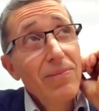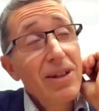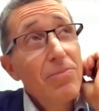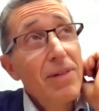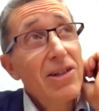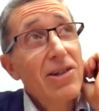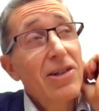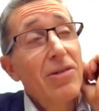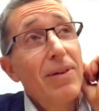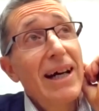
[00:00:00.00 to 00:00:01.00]
you
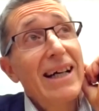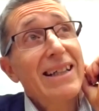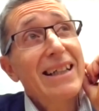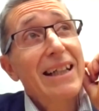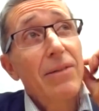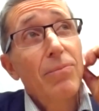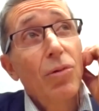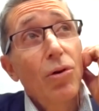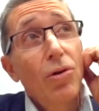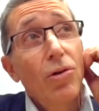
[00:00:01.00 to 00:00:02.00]
mentioned about,
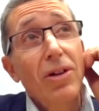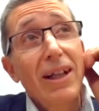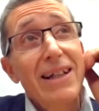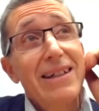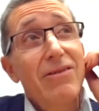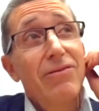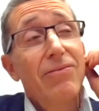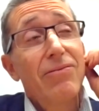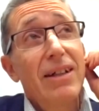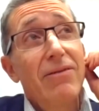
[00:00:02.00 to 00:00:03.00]
more or less
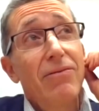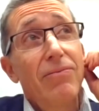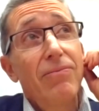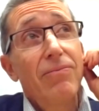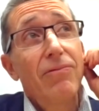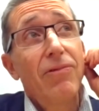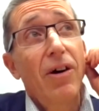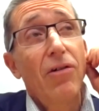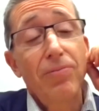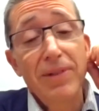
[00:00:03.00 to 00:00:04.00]

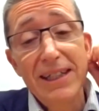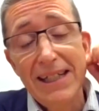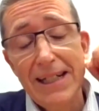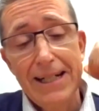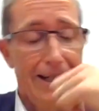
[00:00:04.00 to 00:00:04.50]
involvement.